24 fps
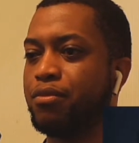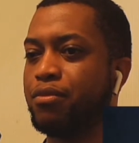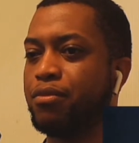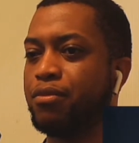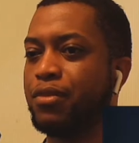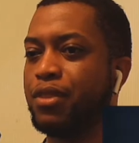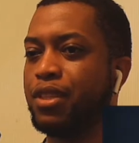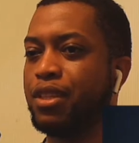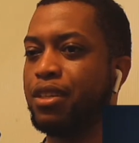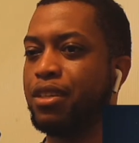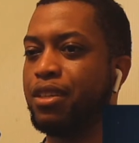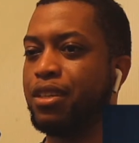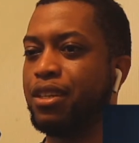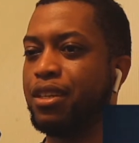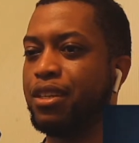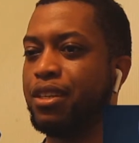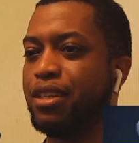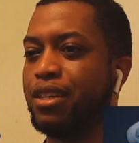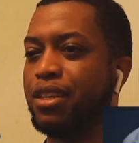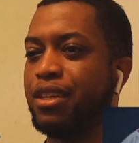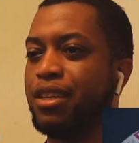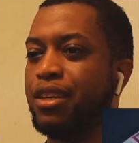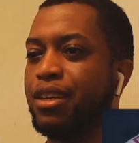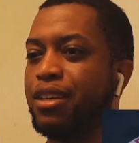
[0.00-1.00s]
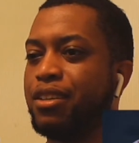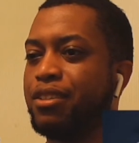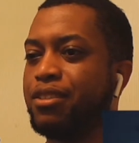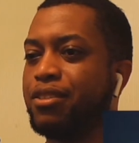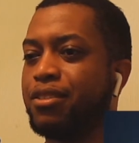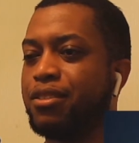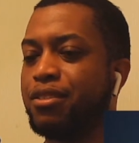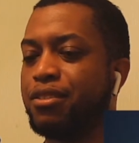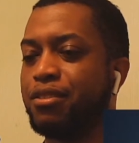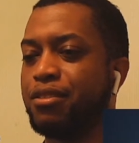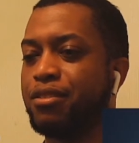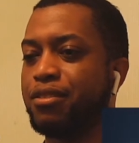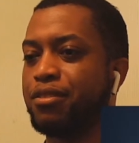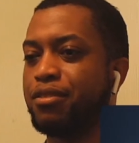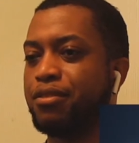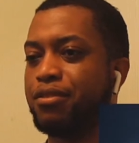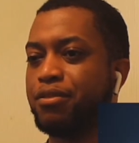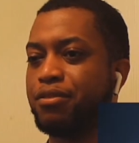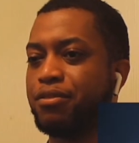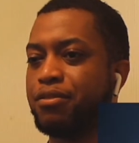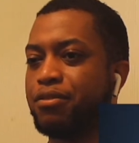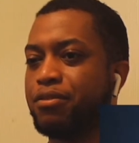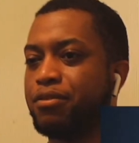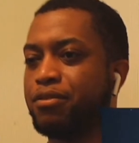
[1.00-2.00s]

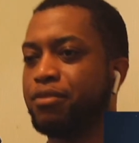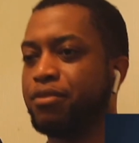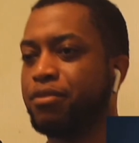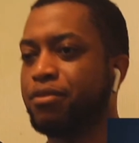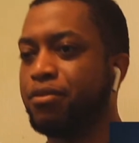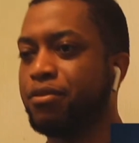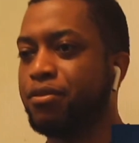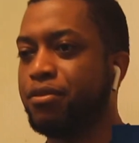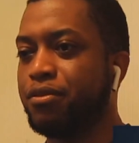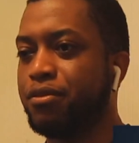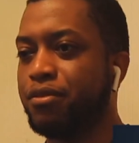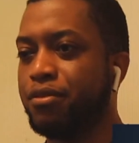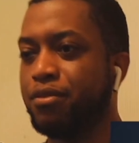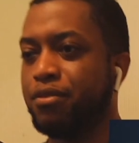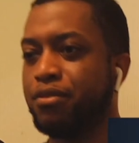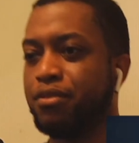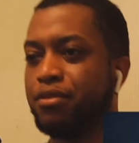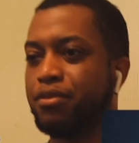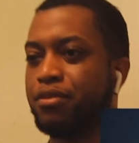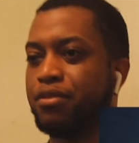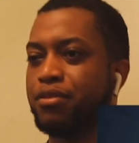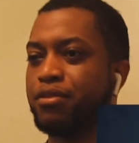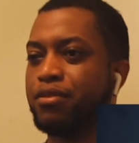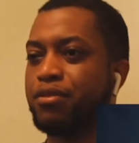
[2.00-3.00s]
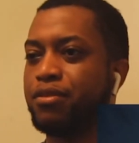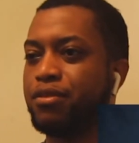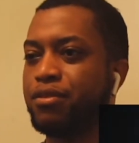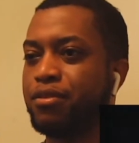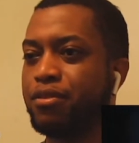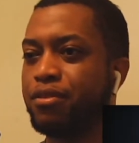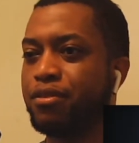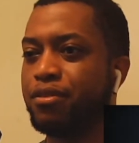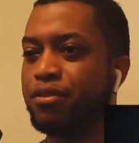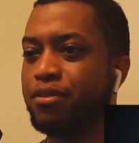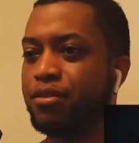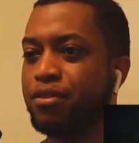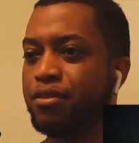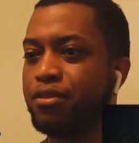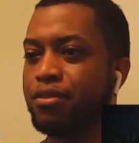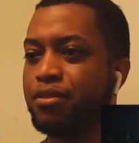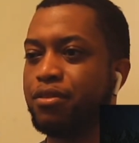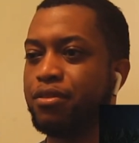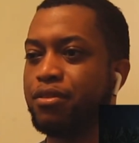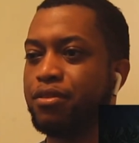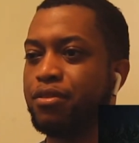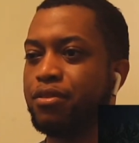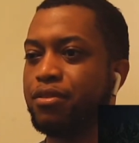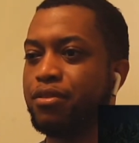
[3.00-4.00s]

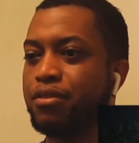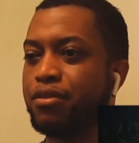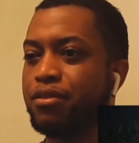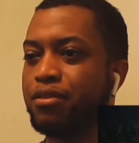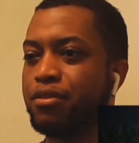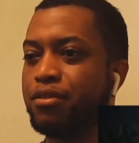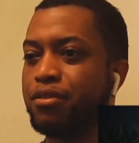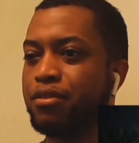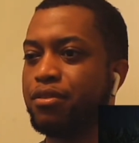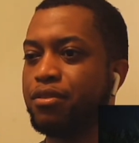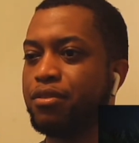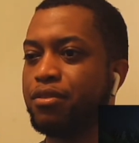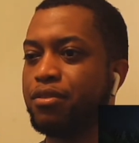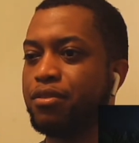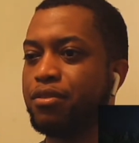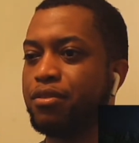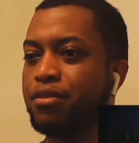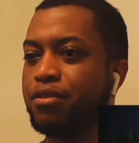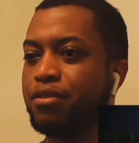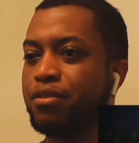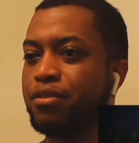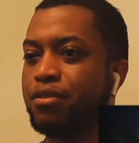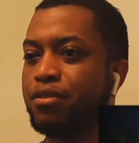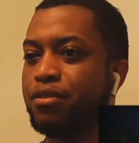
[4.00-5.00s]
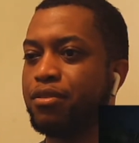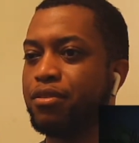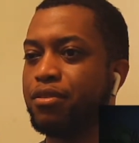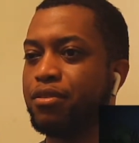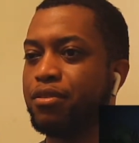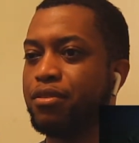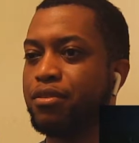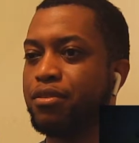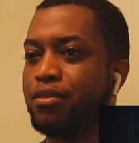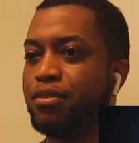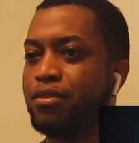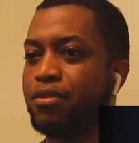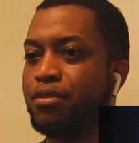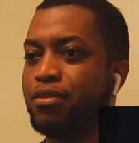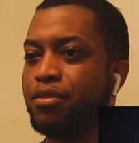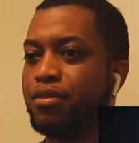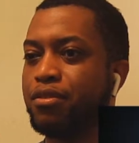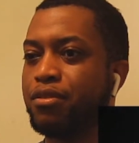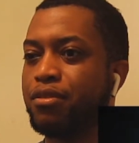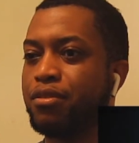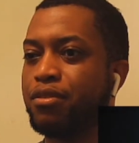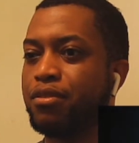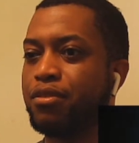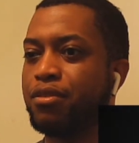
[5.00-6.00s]

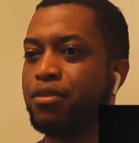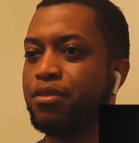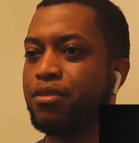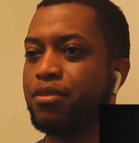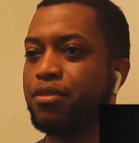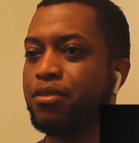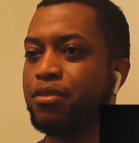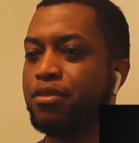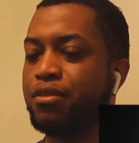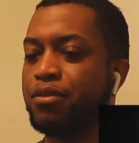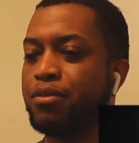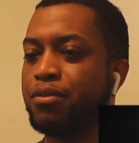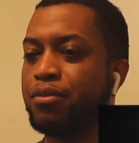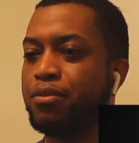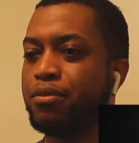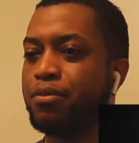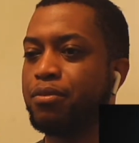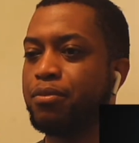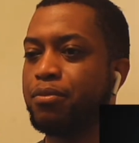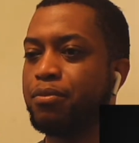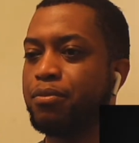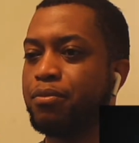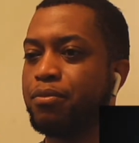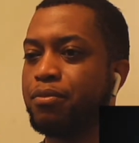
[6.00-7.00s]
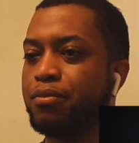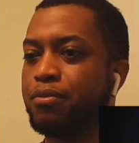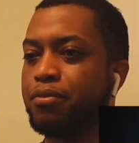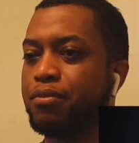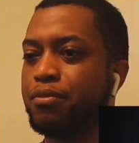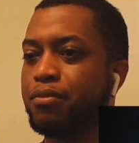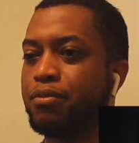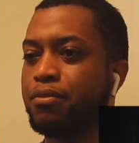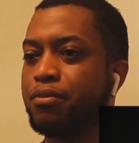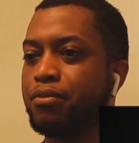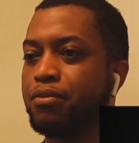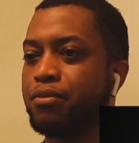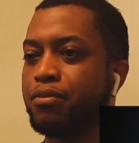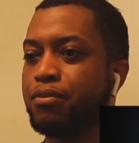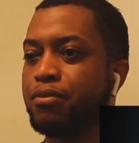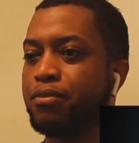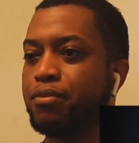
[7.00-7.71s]
Nothing is said.